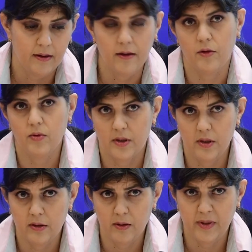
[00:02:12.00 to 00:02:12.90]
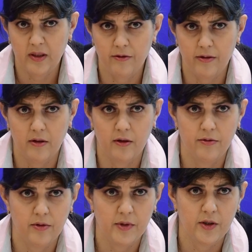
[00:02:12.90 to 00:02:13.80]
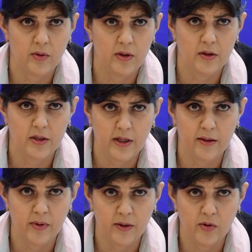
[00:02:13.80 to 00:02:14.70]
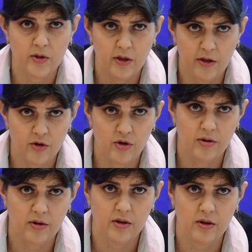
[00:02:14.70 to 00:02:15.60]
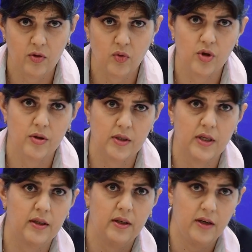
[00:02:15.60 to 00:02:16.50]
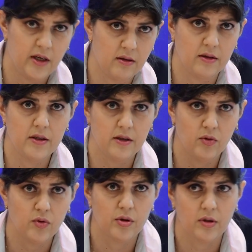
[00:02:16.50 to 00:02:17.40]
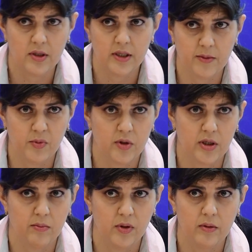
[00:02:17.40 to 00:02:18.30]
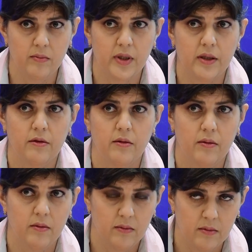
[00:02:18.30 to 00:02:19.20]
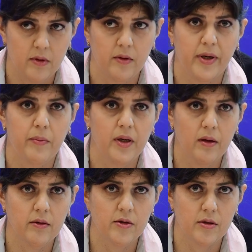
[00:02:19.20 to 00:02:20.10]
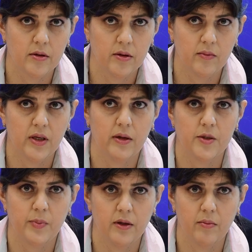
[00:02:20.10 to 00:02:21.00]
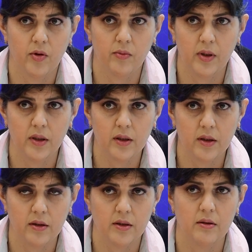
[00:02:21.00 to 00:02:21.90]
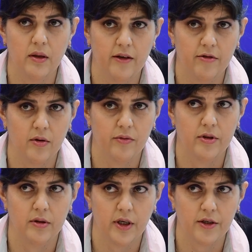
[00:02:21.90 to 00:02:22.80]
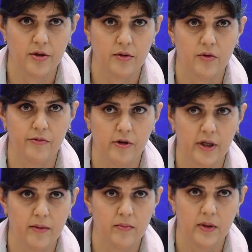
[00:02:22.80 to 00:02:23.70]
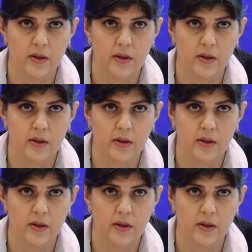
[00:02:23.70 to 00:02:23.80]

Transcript: It was a little bit difficult for me to understand, because each institution said that the other institution is responsible. But my main concern when I speak about Malta is the level of detections of crime.